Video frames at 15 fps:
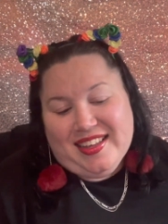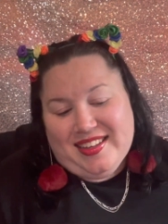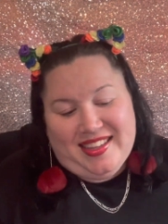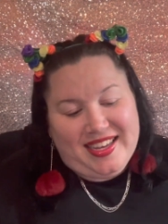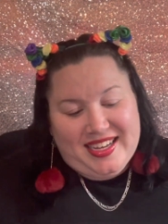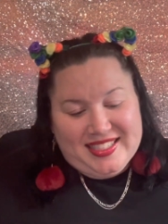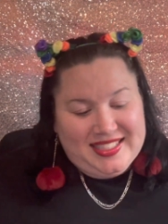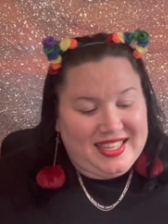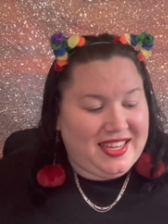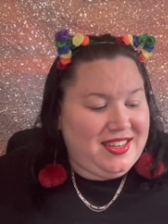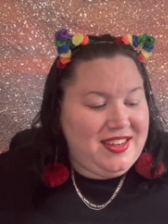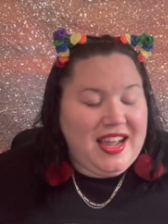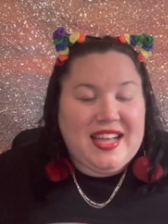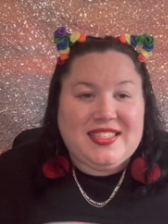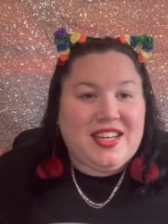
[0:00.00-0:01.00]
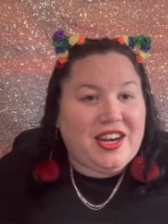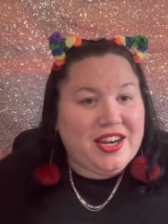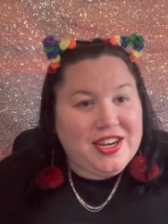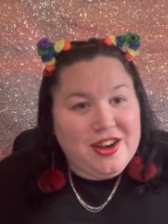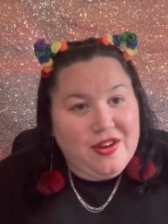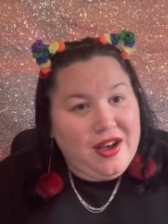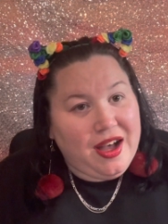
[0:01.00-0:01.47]
like I said, you guys
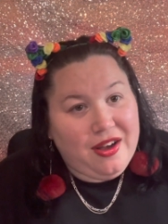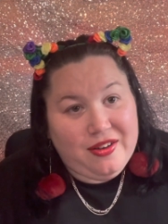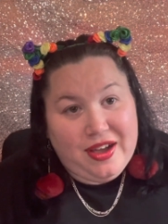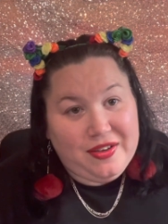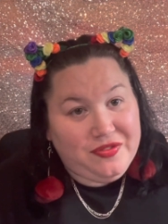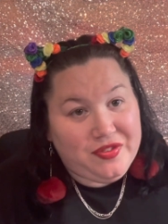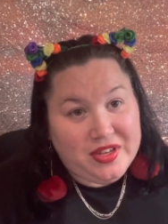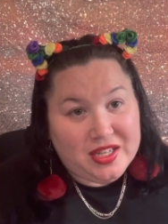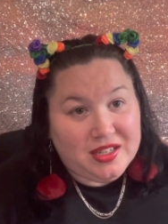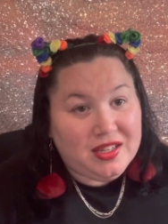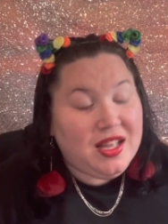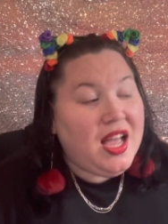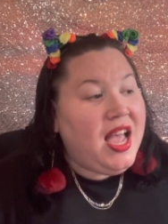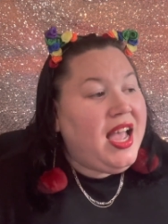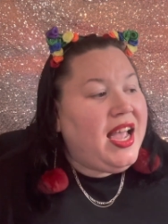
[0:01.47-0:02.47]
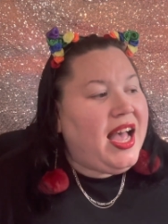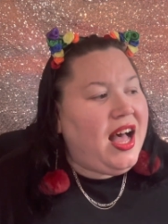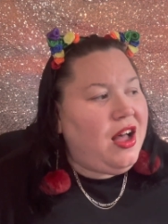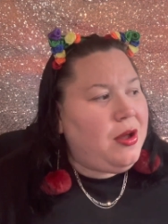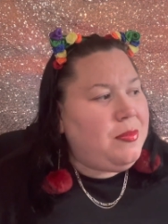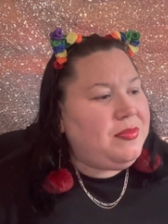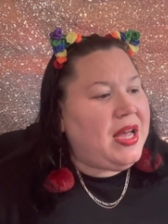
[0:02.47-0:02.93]
already know how I feel.
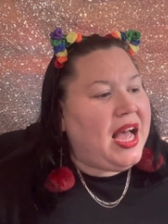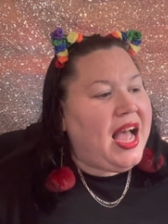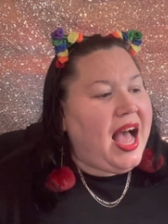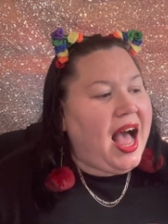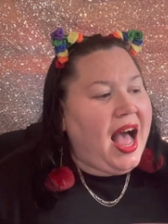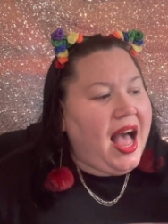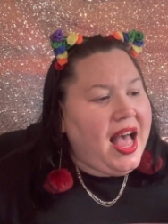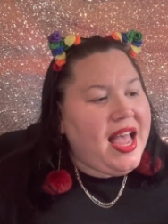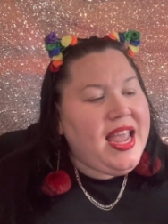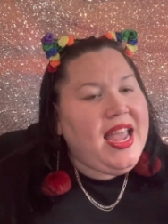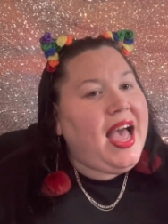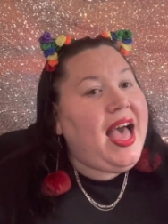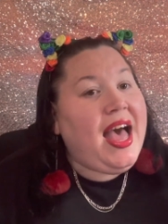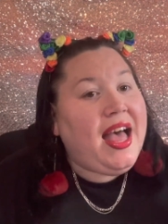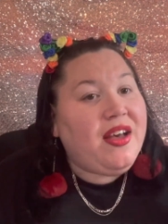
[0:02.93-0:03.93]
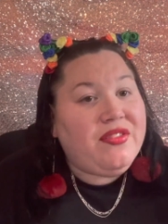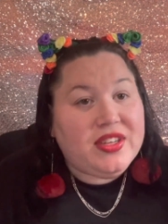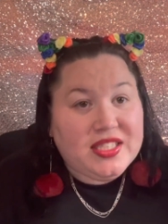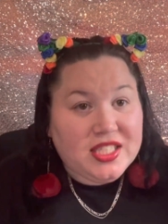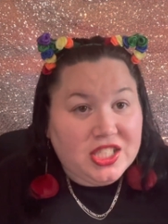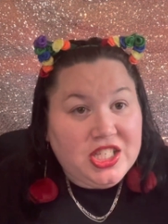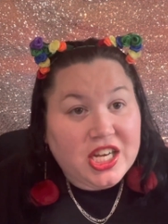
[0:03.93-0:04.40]
I have
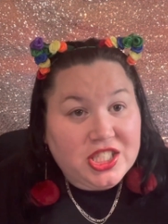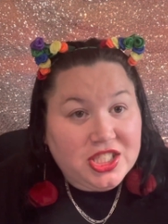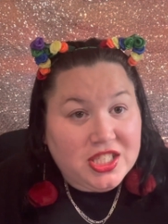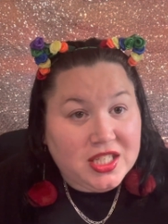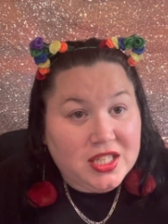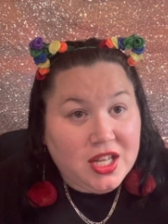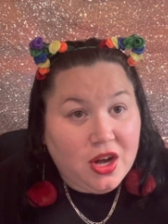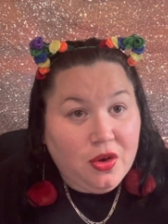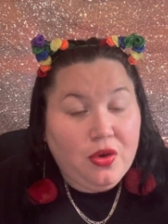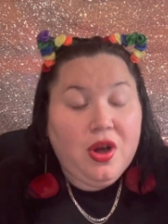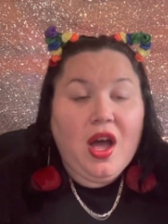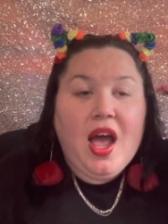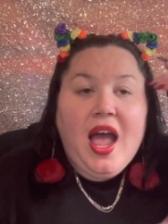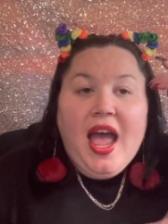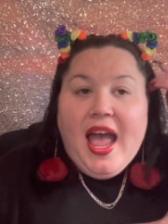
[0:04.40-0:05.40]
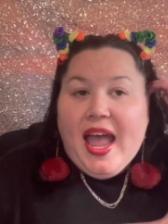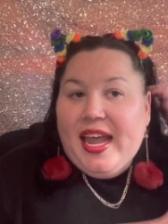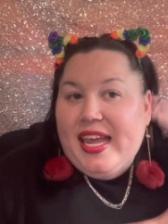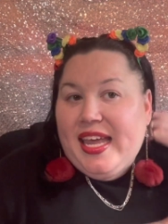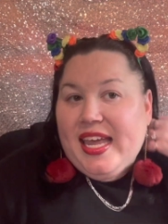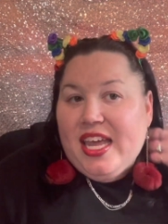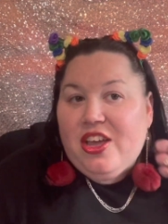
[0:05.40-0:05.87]
a suggestion, though.
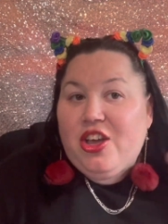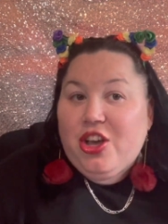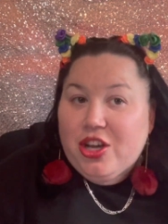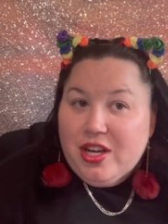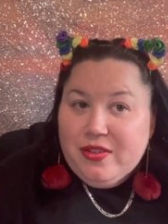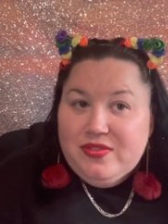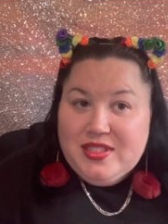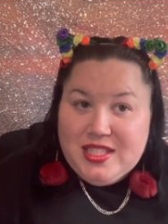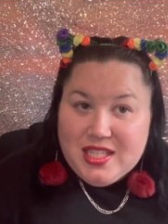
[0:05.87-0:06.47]
He could have